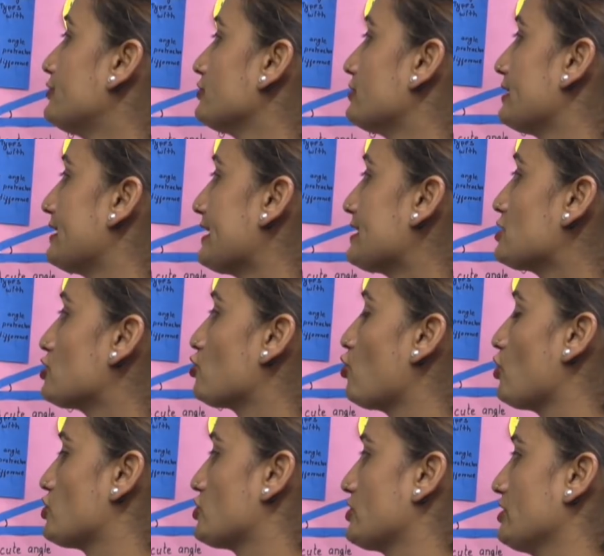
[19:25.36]
to the next
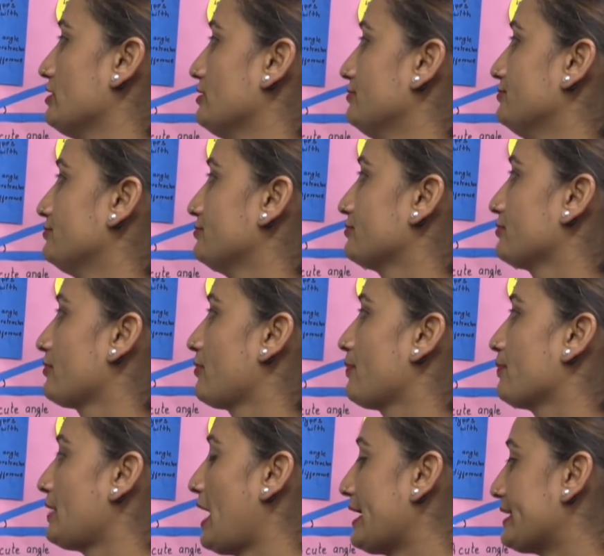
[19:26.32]
question.
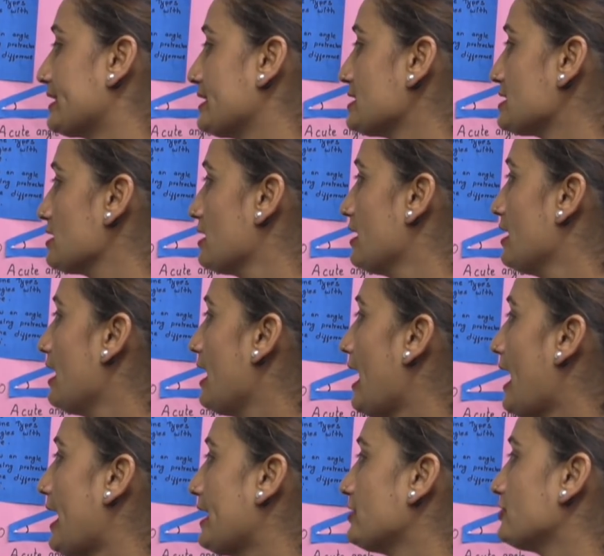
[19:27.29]
That is,
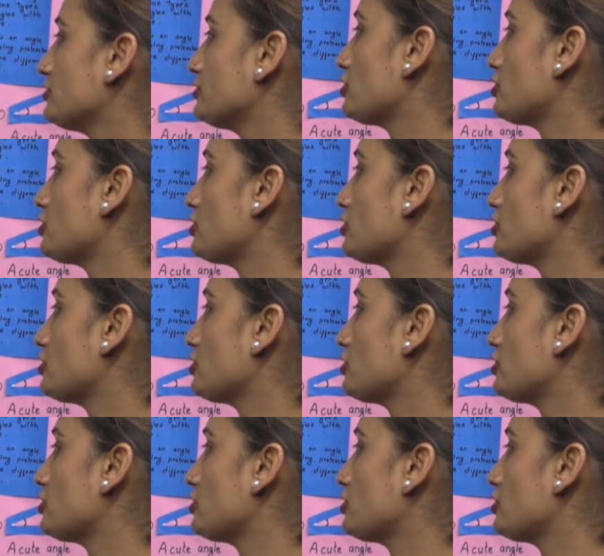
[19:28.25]
another